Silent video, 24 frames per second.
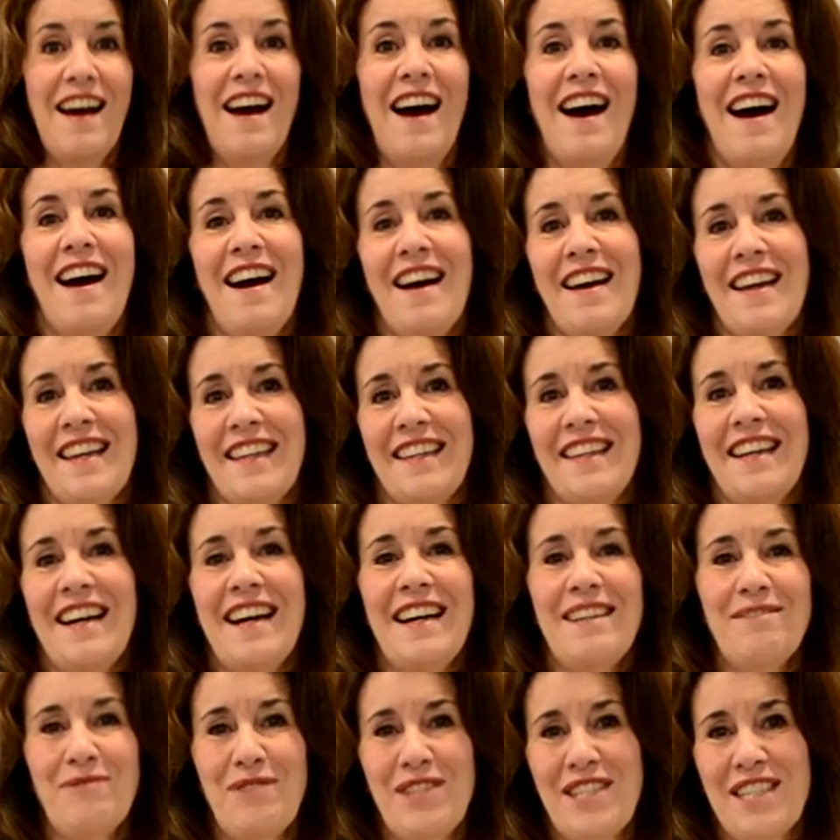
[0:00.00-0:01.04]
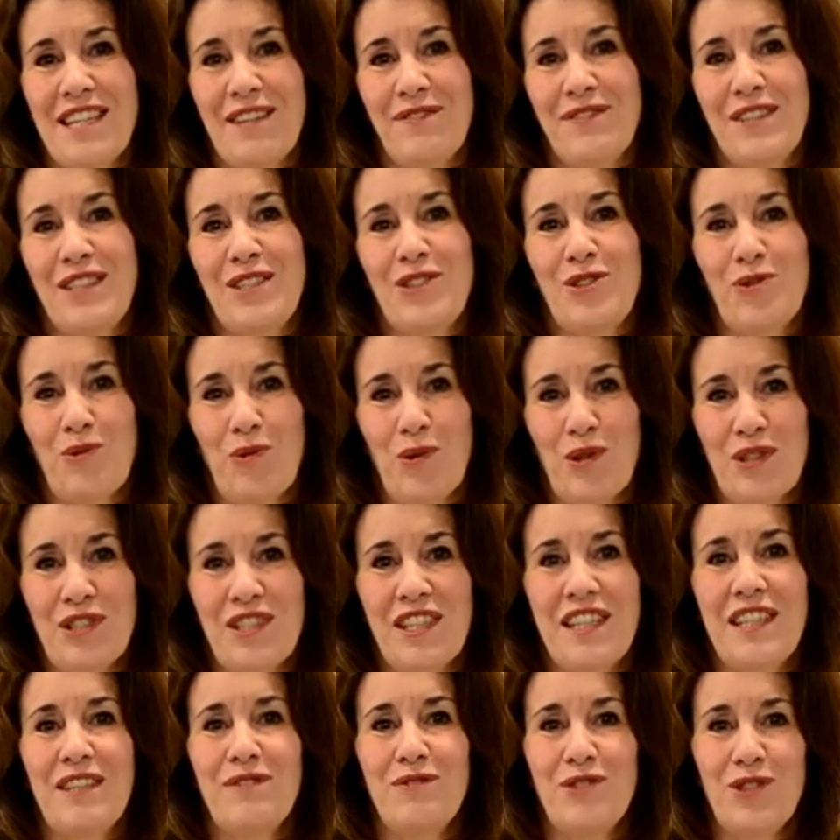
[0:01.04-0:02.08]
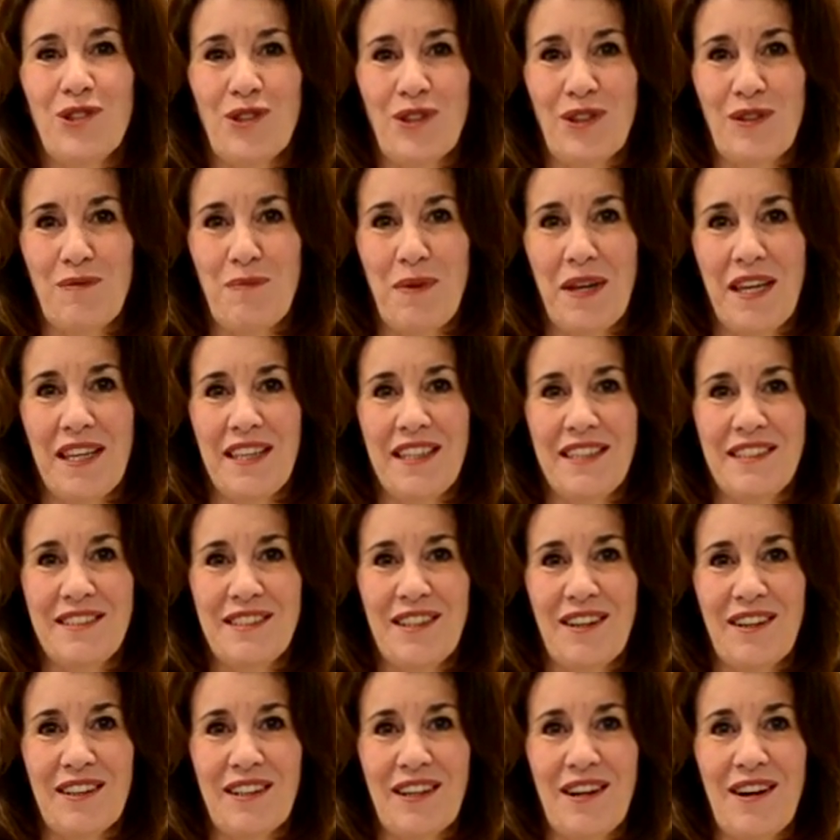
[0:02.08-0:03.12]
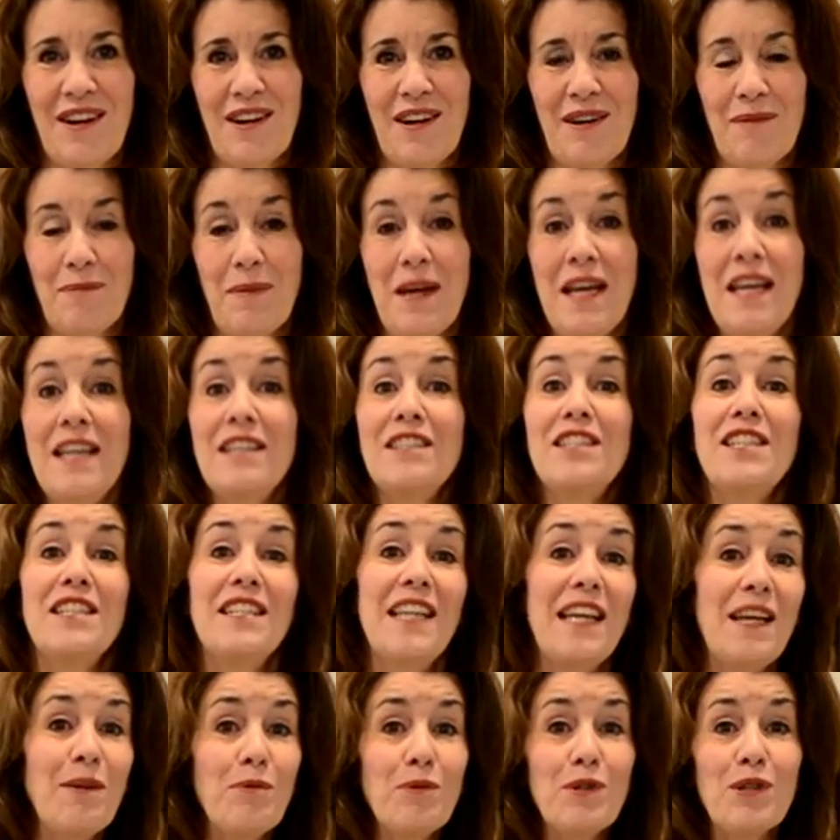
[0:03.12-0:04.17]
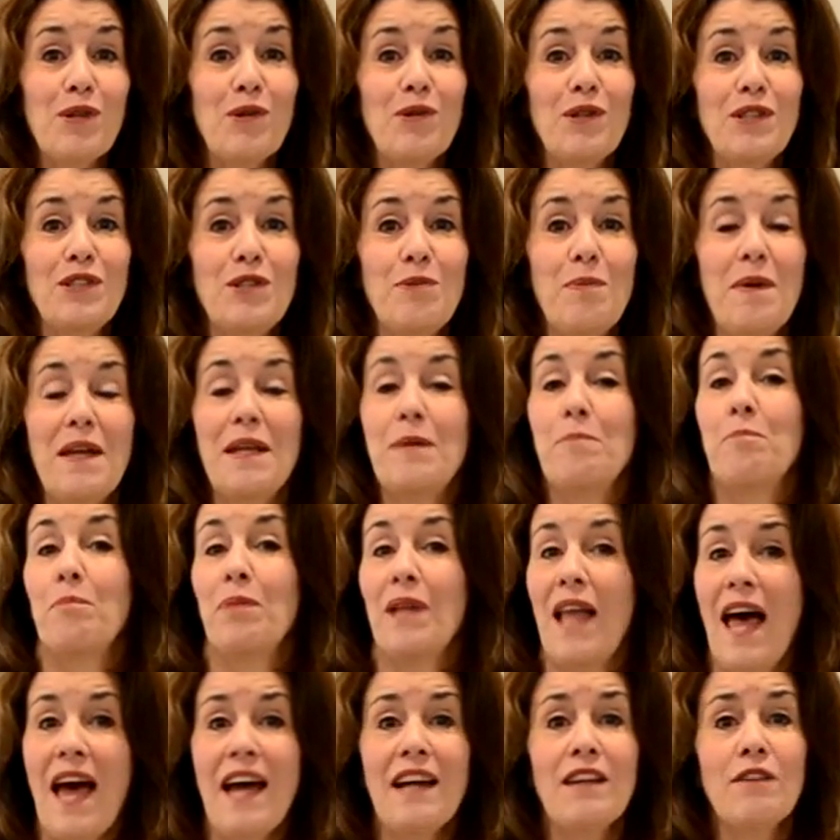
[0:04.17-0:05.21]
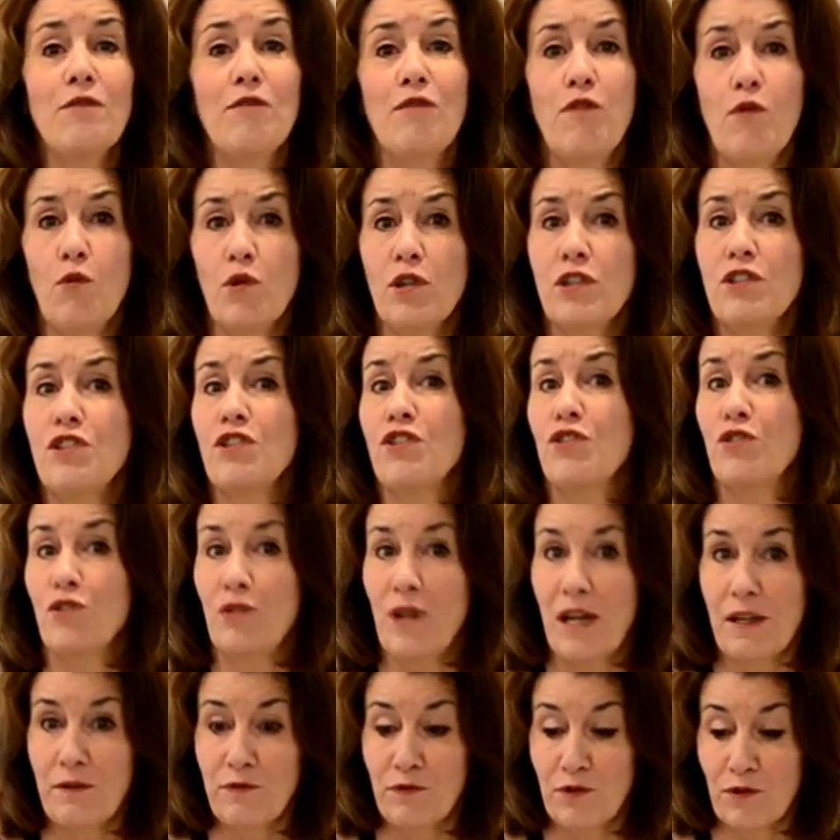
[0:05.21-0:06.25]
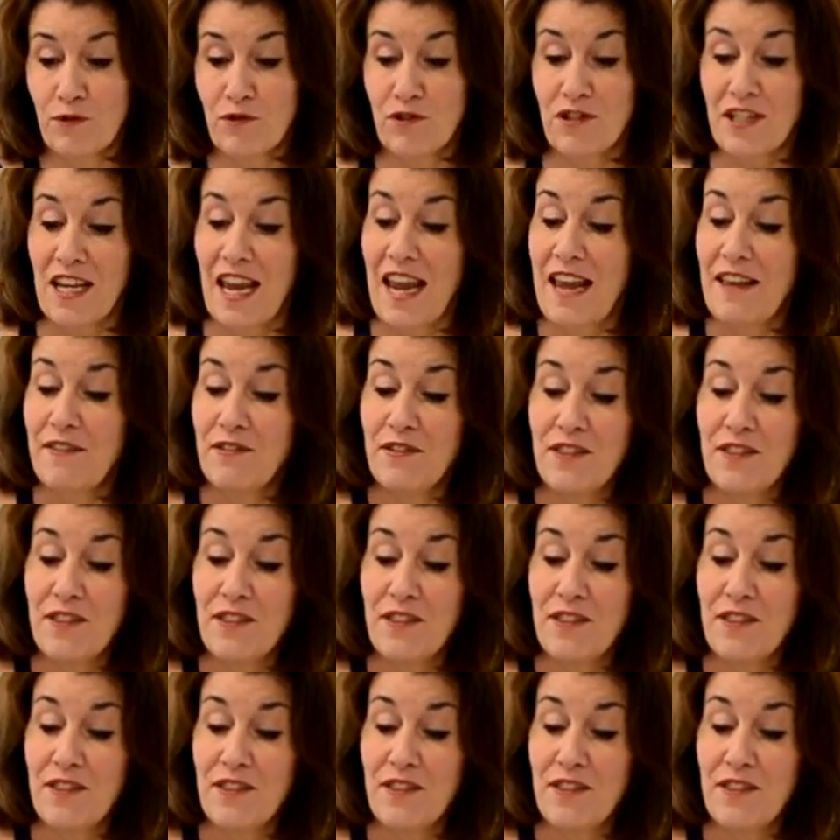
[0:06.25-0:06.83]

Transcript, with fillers: Hi, I'm Stephanie Jaworski of joyofbaking.com. Today we're going to make black forest trifles and